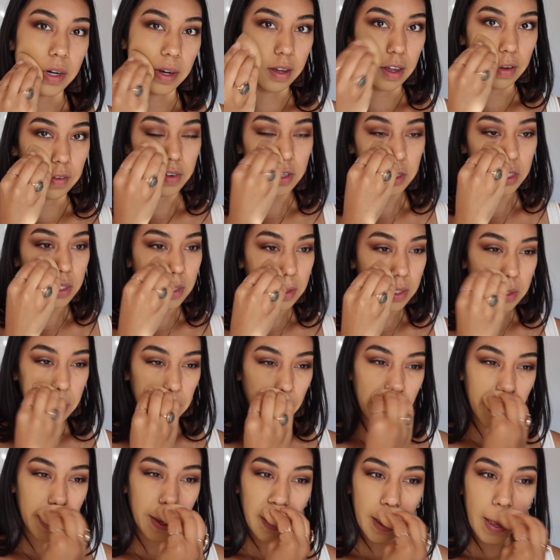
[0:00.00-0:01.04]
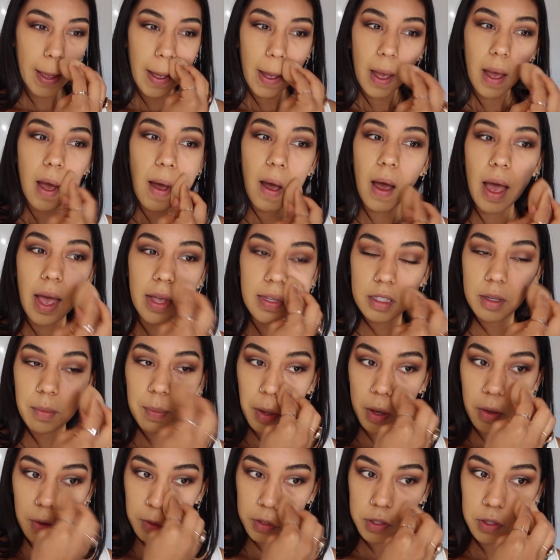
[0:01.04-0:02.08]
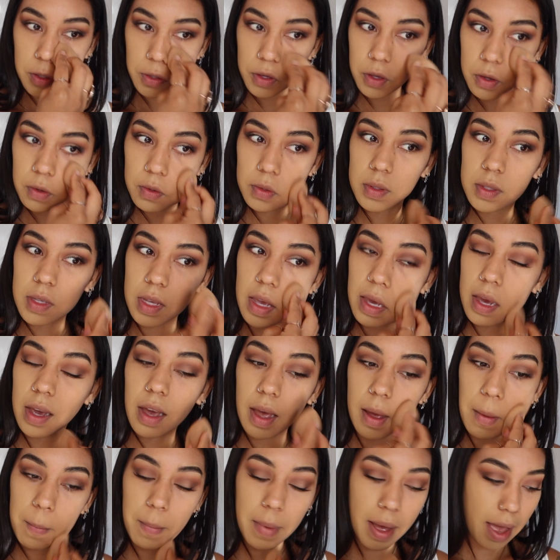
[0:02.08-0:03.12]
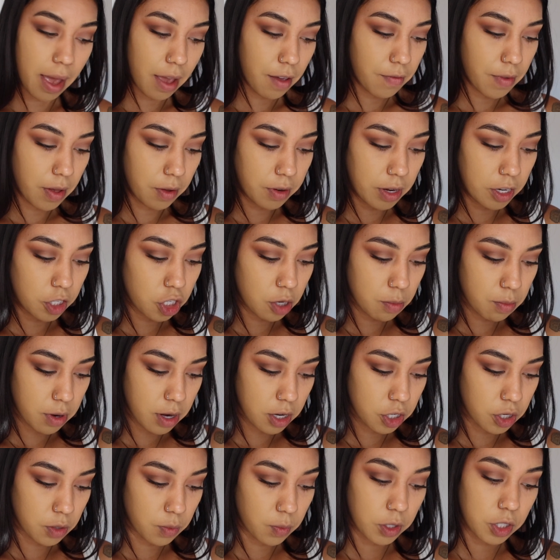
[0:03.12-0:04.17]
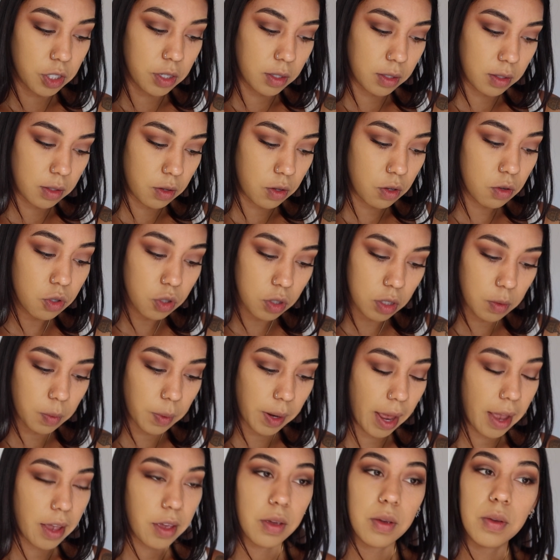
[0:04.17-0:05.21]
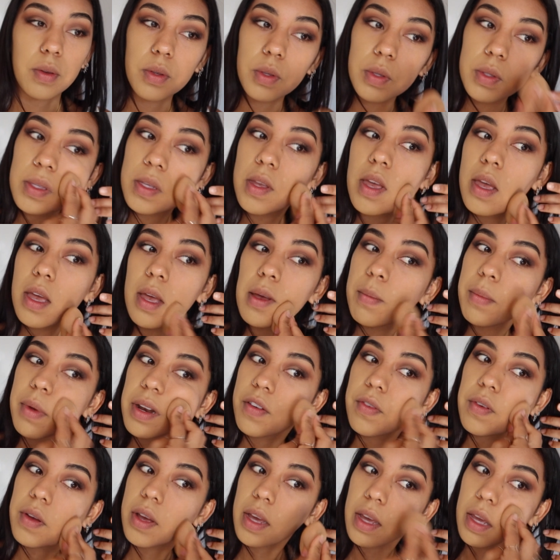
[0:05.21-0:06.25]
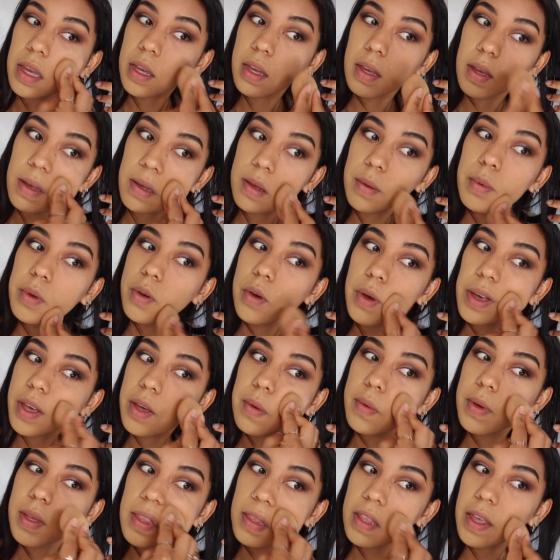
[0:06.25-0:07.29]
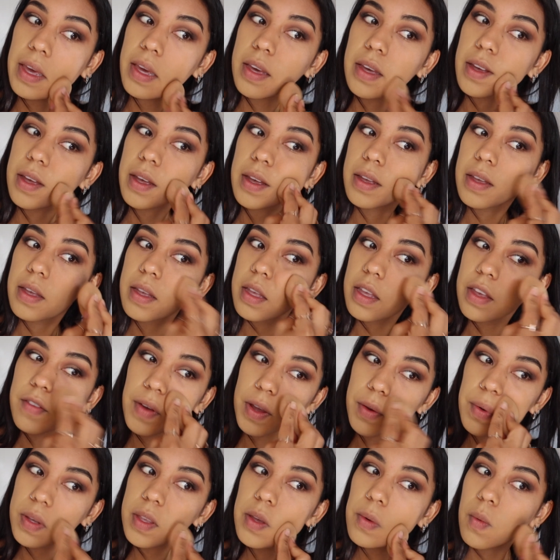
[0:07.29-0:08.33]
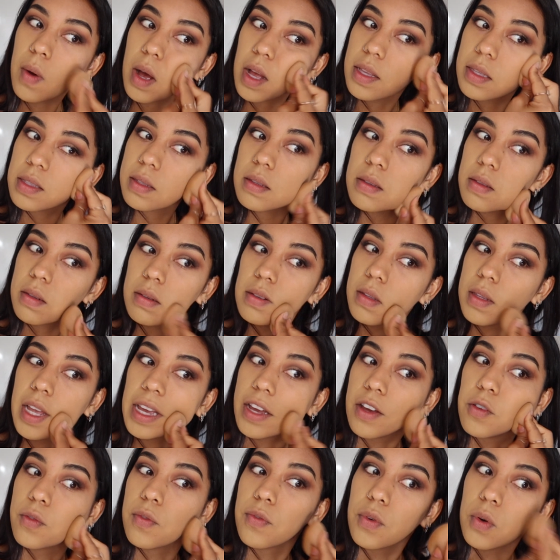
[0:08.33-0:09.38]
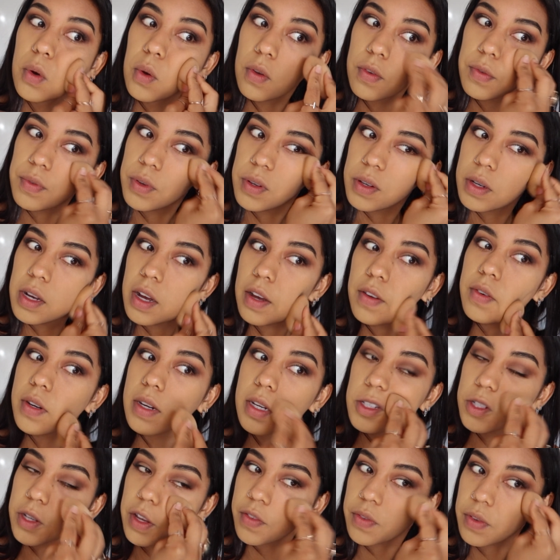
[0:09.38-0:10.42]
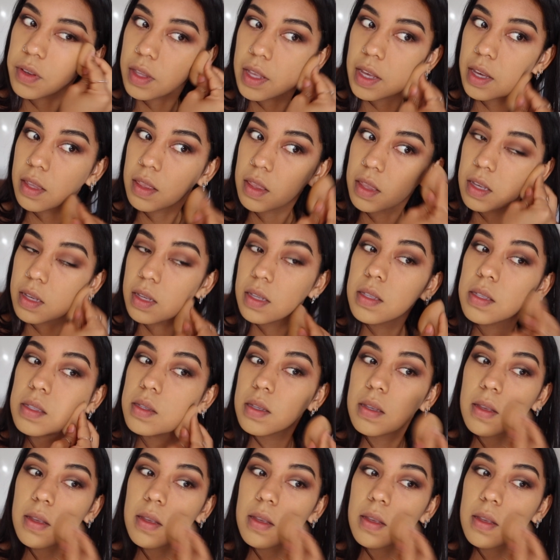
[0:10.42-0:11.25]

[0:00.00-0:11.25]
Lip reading: coverage this way, as opposed to using my foundation brush, which is usually what I use. But if I am going with like if I really want like full coverage, I feel like this